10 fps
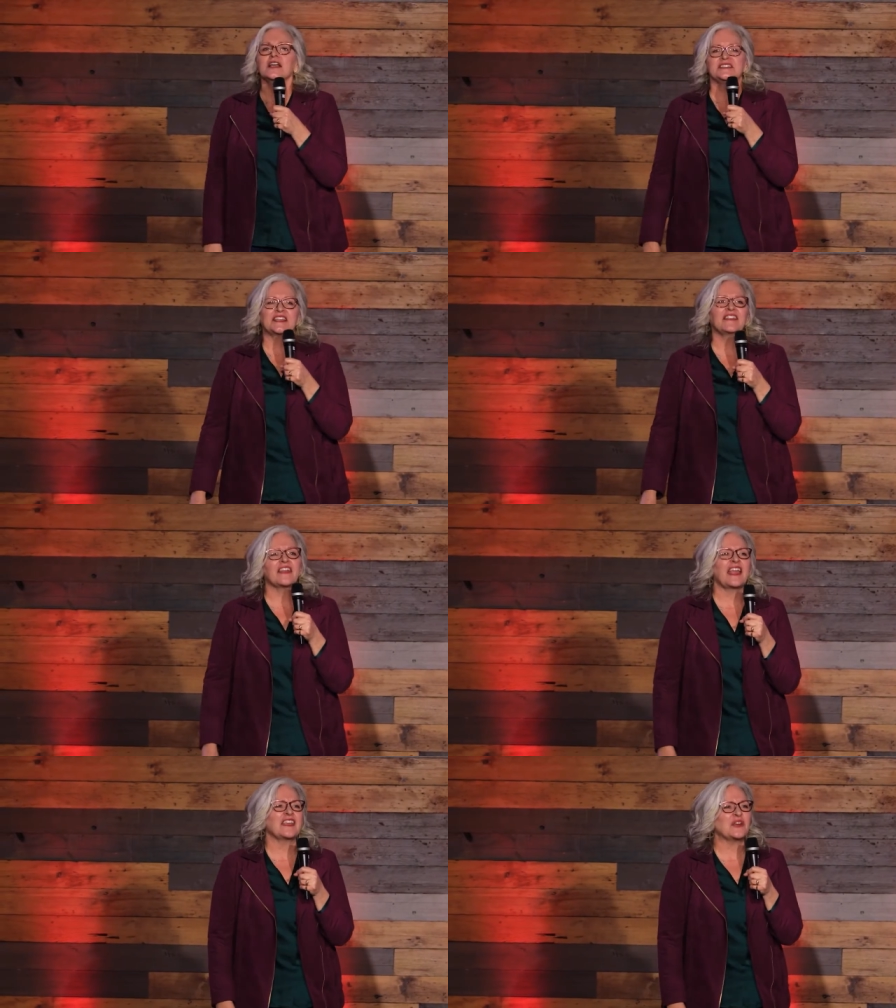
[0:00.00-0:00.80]
Did
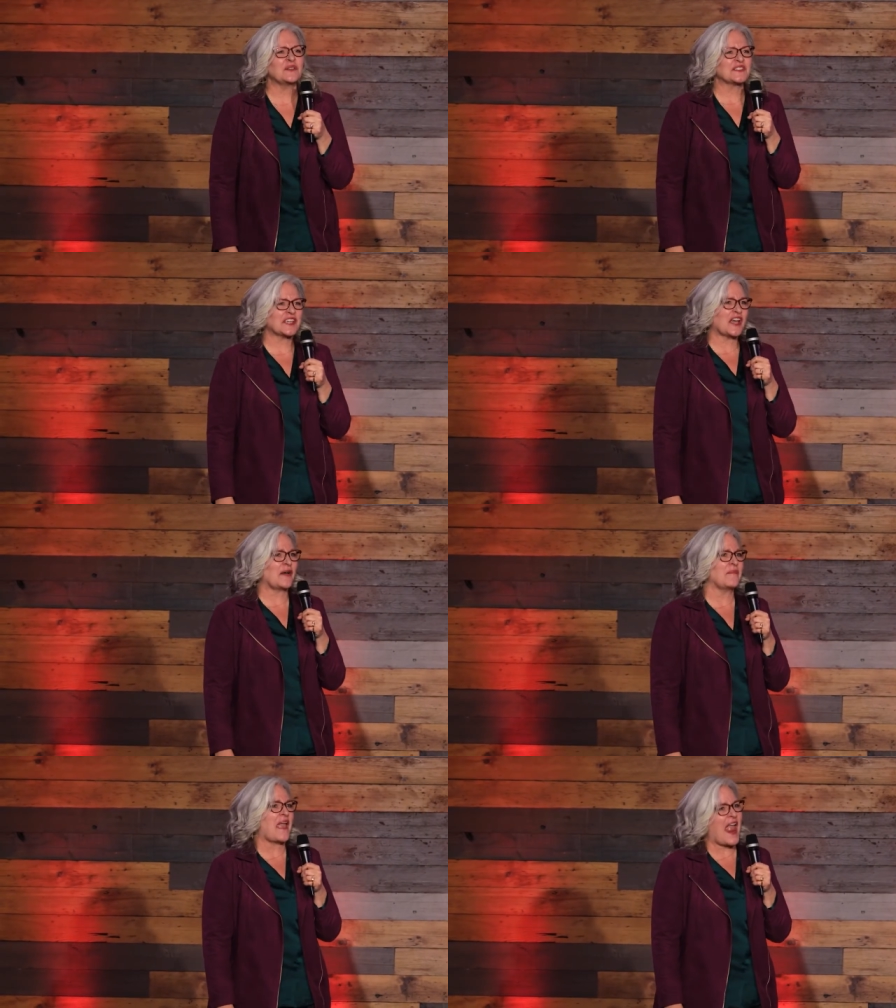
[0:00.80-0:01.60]
they use
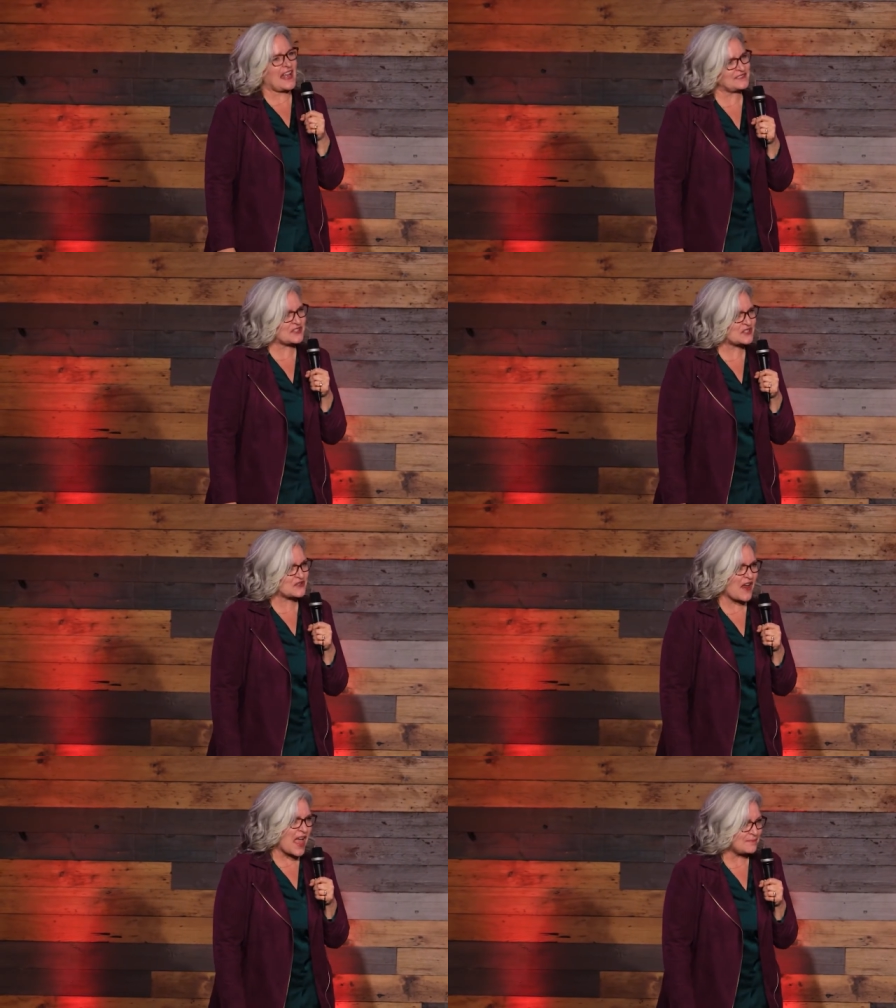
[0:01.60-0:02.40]
command
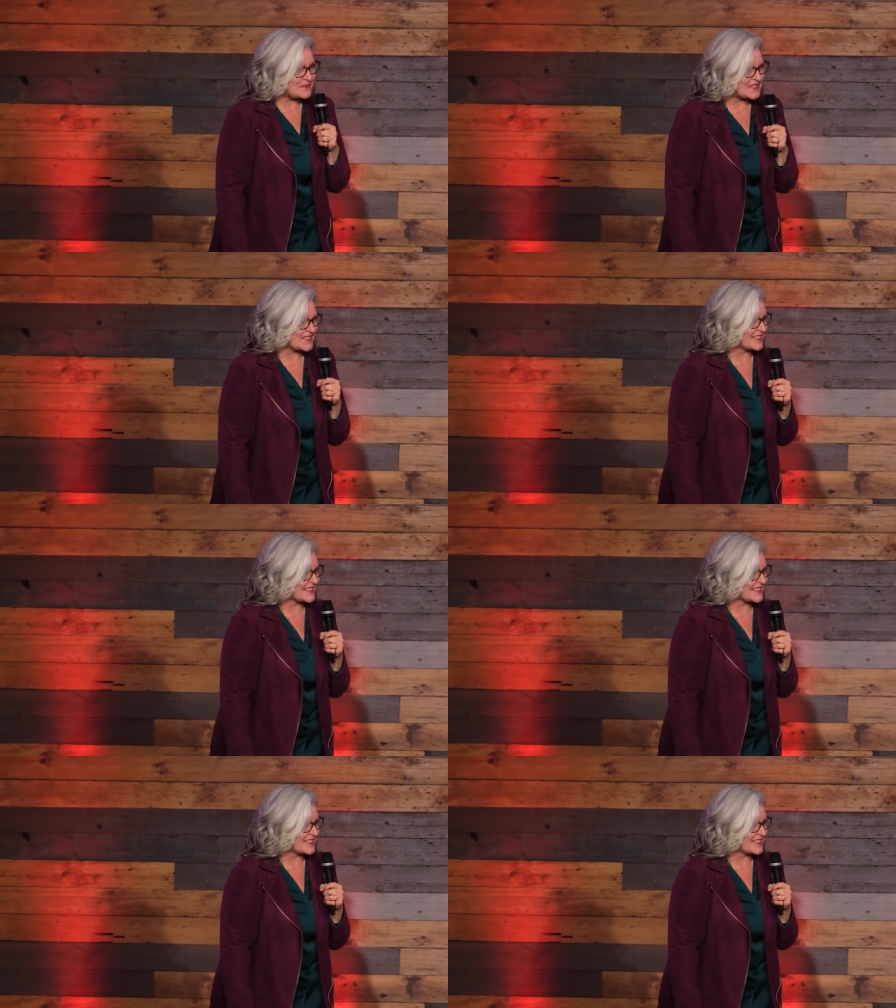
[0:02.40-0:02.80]
strips?